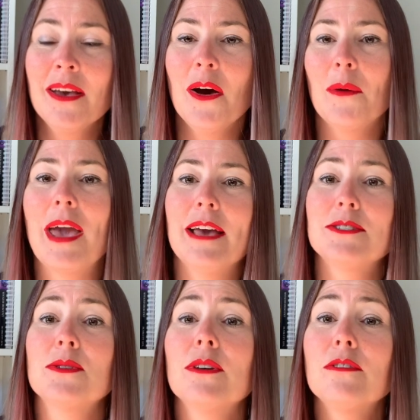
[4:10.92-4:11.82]
Okay,
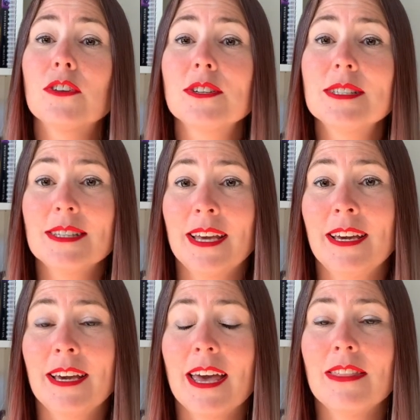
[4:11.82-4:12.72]
so the first
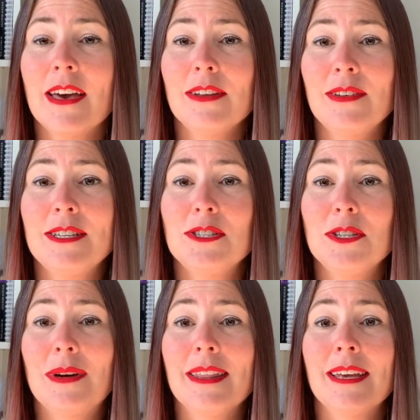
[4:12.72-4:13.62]
thing that you need to
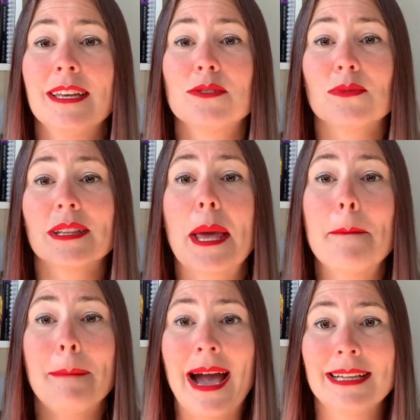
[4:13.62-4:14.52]
do, I think, is really
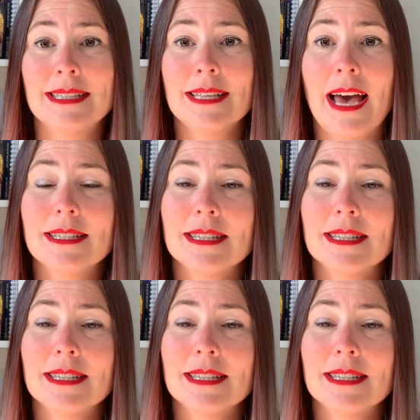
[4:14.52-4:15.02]
mindset.